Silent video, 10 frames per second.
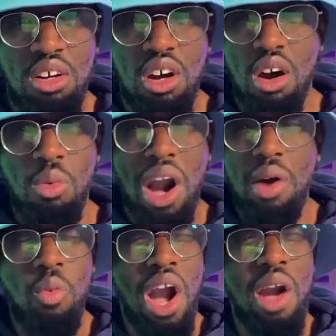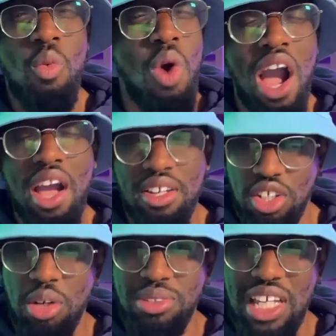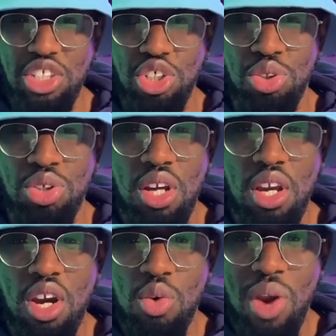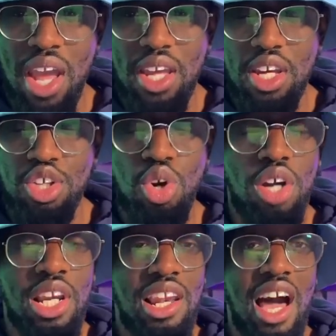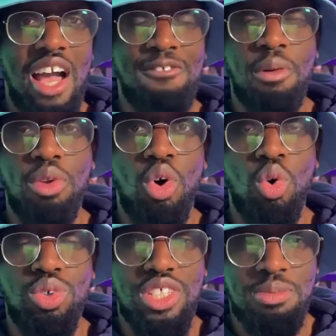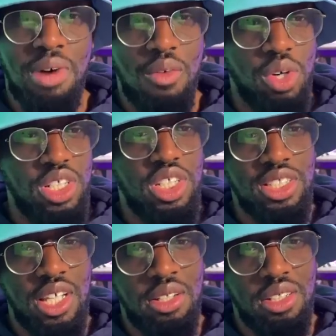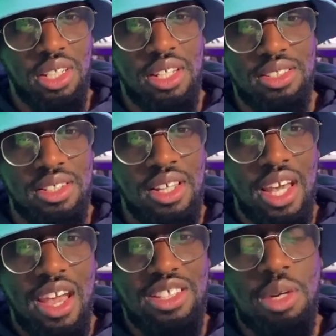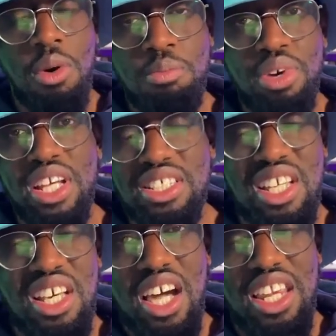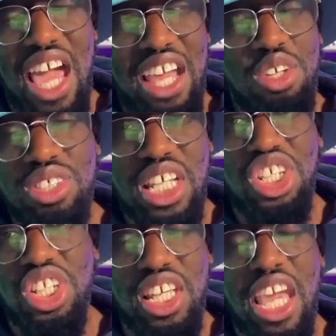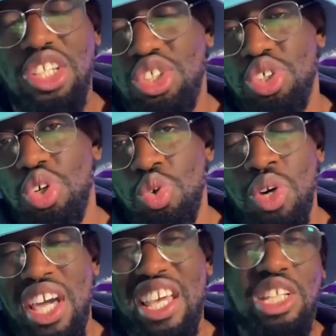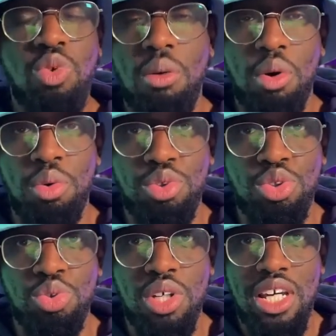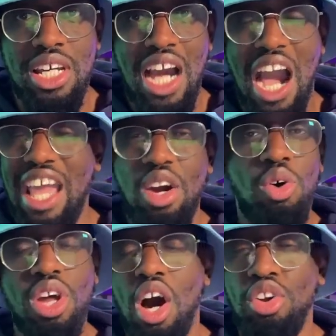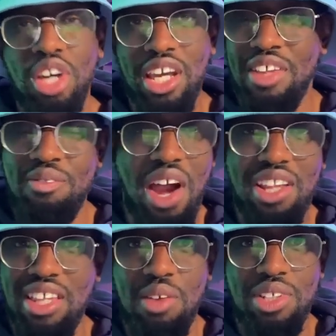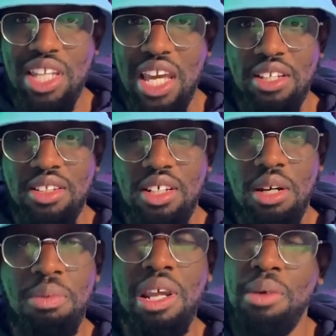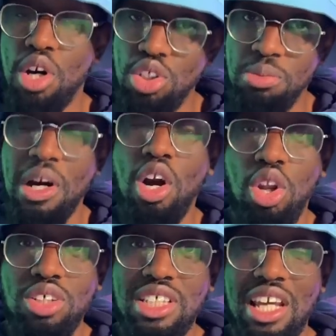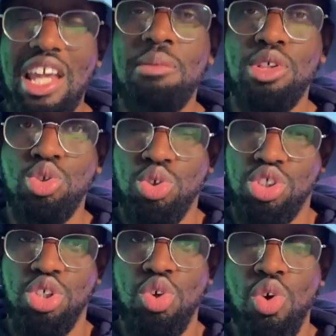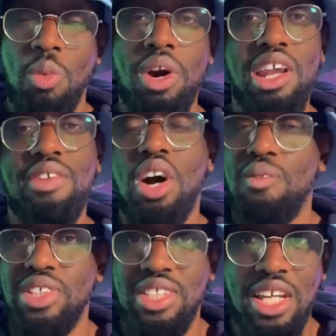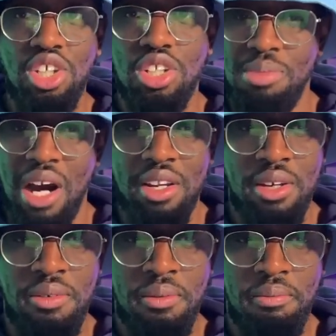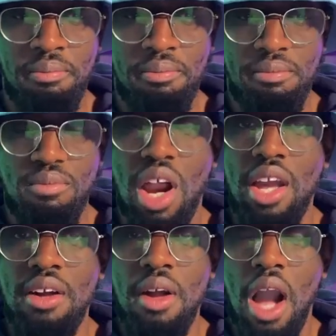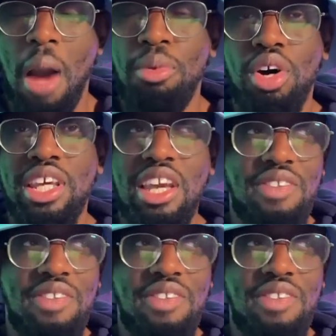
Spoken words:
Why? You know what I'm saying to you? Right? You heard it live from the horse's mouth. What did she say? She said, listen, if someone brings an accusation against you, guess what I'm going to do? I ain't going to honor it right there and then. But I'm going to go to my closet and I'm going to talk to you and we're going to have a conversation about it. Right? I'm not going to give